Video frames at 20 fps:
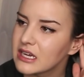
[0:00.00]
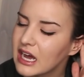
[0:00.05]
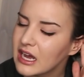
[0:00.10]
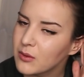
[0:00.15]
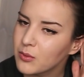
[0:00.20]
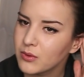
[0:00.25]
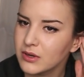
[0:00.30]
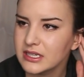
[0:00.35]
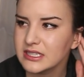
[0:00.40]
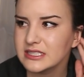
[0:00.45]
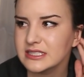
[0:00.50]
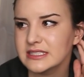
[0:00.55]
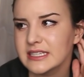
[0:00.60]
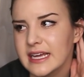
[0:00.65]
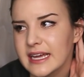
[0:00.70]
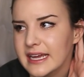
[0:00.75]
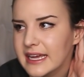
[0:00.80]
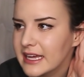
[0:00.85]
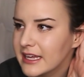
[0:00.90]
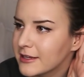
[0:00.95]
I want to
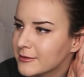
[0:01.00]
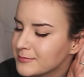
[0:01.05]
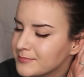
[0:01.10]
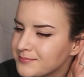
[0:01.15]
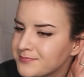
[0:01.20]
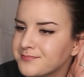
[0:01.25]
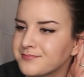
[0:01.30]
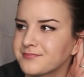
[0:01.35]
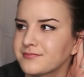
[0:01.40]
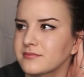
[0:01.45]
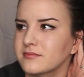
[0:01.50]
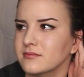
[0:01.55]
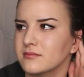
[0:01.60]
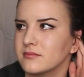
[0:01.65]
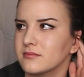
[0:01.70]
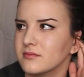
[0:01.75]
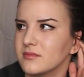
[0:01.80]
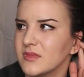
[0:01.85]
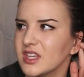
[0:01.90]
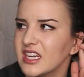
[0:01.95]
say
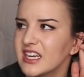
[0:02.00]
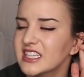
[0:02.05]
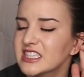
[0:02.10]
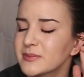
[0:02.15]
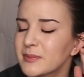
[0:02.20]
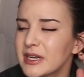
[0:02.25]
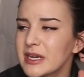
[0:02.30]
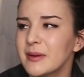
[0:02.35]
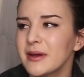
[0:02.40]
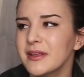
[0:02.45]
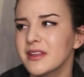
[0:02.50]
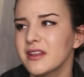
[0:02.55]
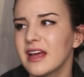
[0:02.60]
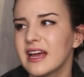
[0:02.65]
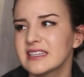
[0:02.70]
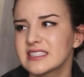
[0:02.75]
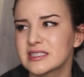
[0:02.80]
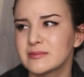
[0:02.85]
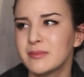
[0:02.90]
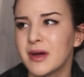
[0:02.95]
it's been about the
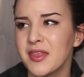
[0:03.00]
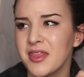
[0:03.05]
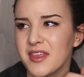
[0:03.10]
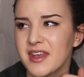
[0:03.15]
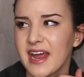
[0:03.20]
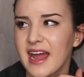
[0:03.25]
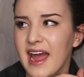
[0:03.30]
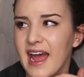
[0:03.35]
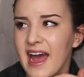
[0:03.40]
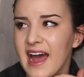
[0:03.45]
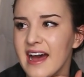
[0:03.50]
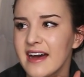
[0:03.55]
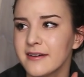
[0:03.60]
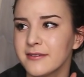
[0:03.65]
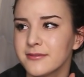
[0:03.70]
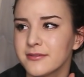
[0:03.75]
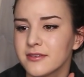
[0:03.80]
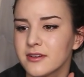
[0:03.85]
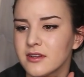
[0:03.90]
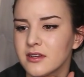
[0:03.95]
last month and a
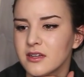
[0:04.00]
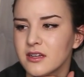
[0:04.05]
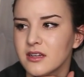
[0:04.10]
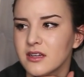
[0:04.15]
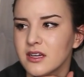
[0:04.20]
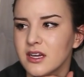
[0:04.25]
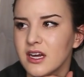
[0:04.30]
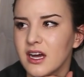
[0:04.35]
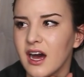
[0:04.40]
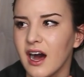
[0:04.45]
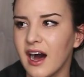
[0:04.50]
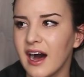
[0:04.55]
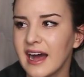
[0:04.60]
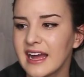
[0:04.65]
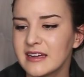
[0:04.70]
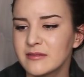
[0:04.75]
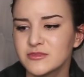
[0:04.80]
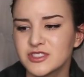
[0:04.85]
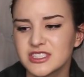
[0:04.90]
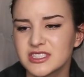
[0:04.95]
half.
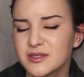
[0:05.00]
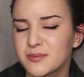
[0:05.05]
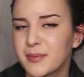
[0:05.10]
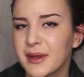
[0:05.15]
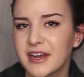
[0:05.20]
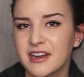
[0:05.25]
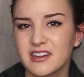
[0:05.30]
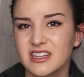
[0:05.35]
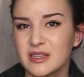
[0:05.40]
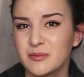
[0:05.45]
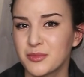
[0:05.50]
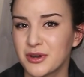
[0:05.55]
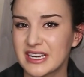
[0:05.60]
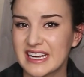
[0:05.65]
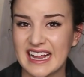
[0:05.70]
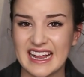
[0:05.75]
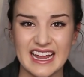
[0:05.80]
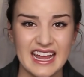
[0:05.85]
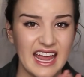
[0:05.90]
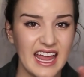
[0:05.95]
I am just barely
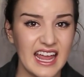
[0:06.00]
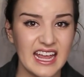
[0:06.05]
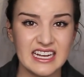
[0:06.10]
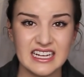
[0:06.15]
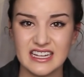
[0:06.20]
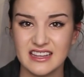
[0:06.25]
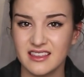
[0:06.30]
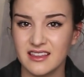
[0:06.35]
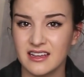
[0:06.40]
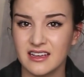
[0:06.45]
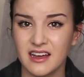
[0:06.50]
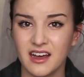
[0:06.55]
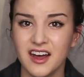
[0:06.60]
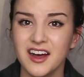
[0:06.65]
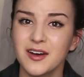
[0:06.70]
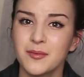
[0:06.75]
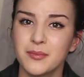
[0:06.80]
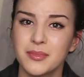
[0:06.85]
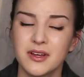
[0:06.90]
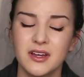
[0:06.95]
bringing anything
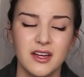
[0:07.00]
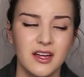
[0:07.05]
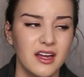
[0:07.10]
up.